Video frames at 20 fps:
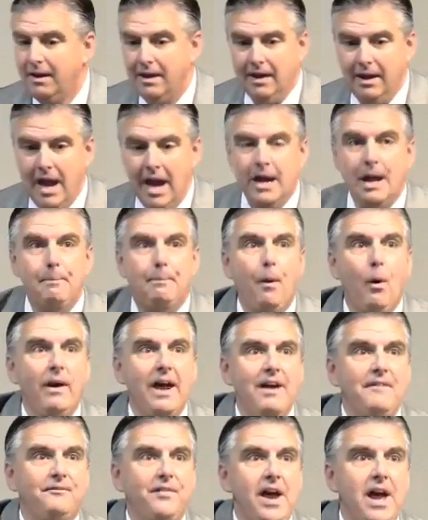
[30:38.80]
and he poured
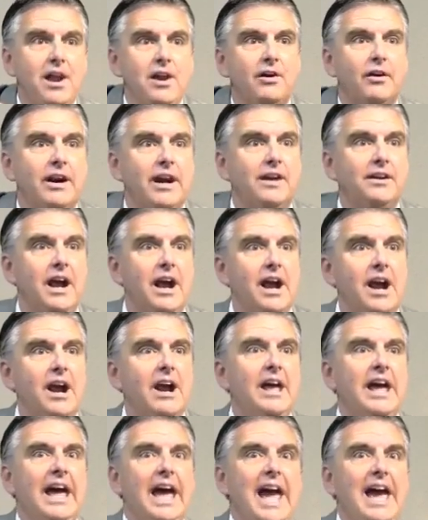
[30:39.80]
that vinegar in there,
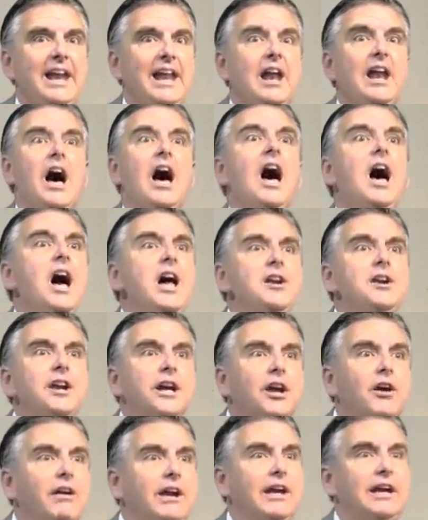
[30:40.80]
and in 100
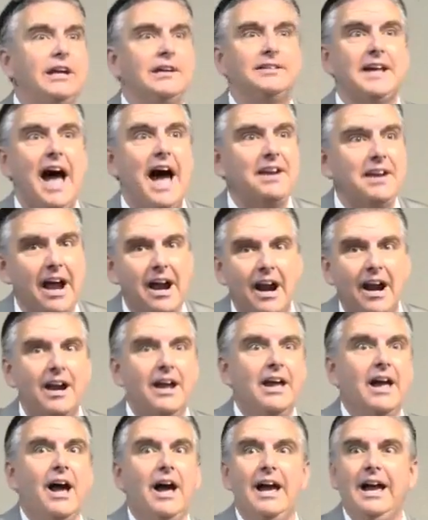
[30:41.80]
degrees out there
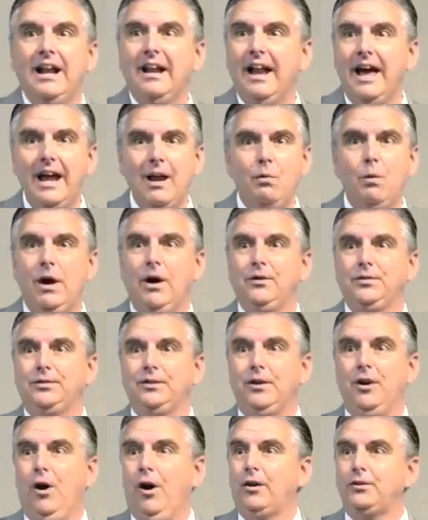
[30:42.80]
in Lake Wilson
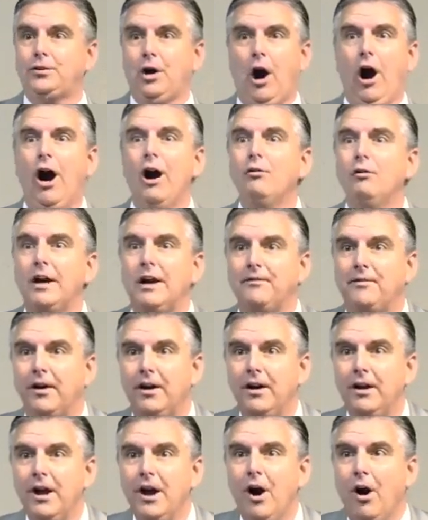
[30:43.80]
or Tar River
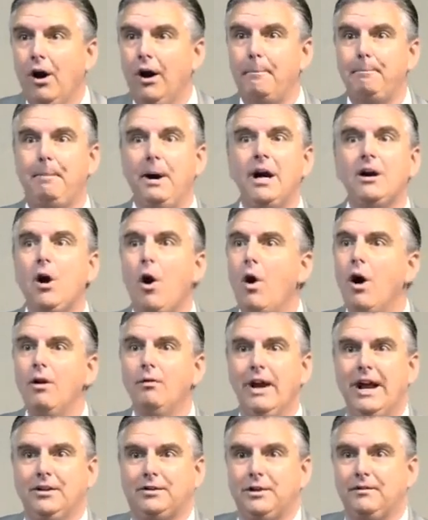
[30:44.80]
or Buckhorn
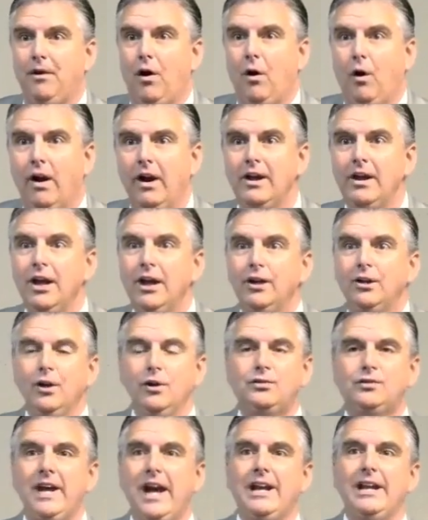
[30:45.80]
Reservoir,
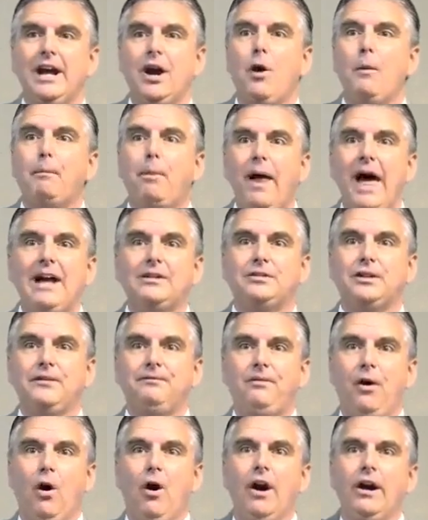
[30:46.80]
you'd take that old plastic
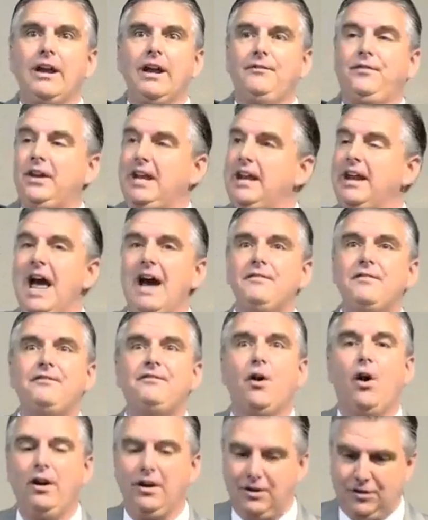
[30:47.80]
fork. If you didn't have a
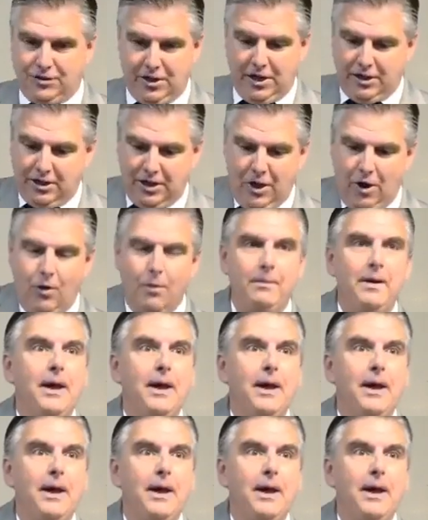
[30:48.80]
fork, you stuck your old